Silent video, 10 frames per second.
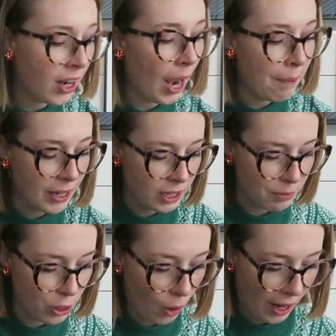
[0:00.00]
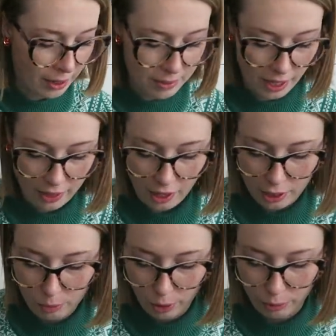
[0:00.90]
and I picked up two items that I
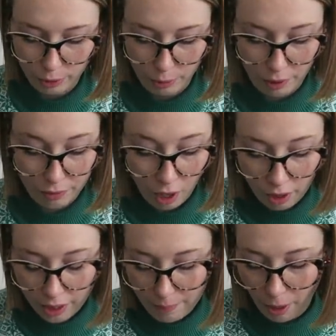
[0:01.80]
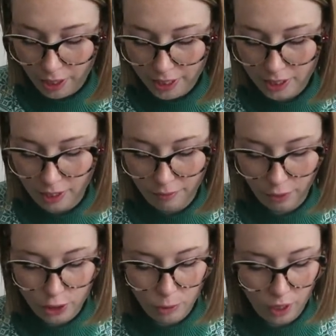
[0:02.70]
thought could work really well for holiday parties the
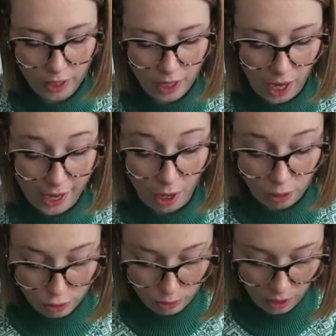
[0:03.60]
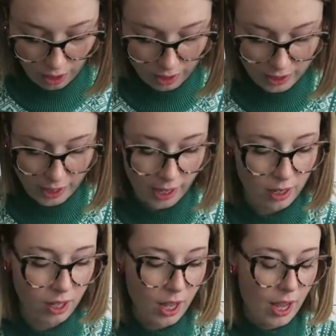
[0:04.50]
first one I also got on
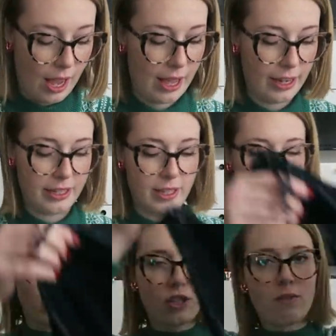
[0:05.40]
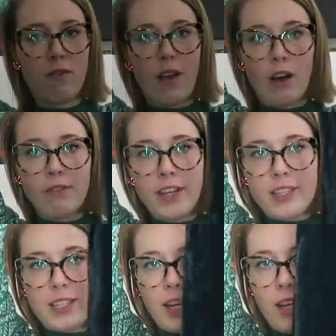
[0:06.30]
sale and it's this just
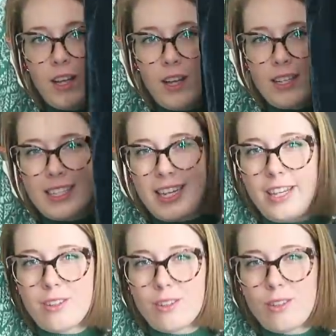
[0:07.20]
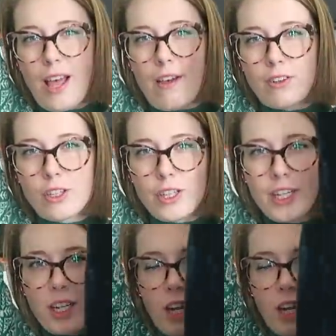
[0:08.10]
velvet teal evergreen